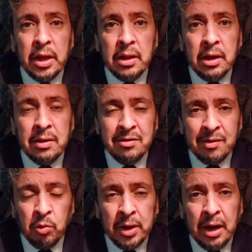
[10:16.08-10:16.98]
you know,
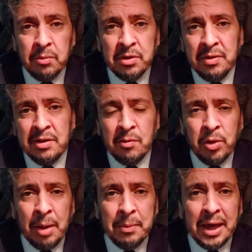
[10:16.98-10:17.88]
the American
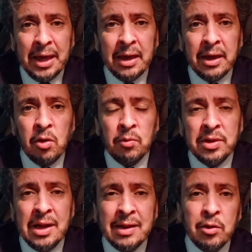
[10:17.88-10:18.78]
lawyers who send
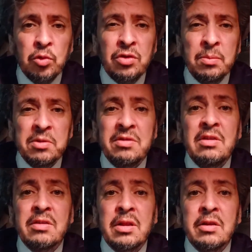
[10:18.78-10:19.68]
letters like, if they
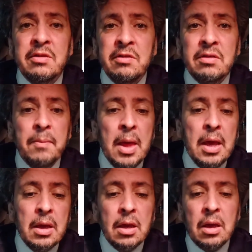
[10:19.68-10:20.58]
back down, who are there
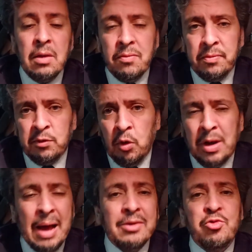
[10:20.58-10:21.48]
precisely
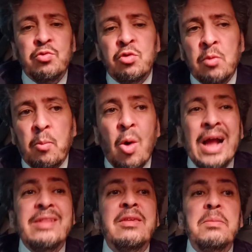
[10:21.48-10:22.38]
to intimidate
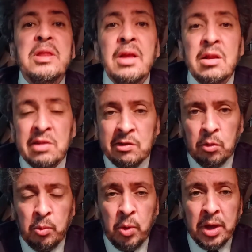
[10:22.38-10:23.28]
former employees and tell them
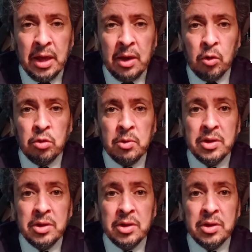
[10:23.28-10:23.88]
to keep quiet.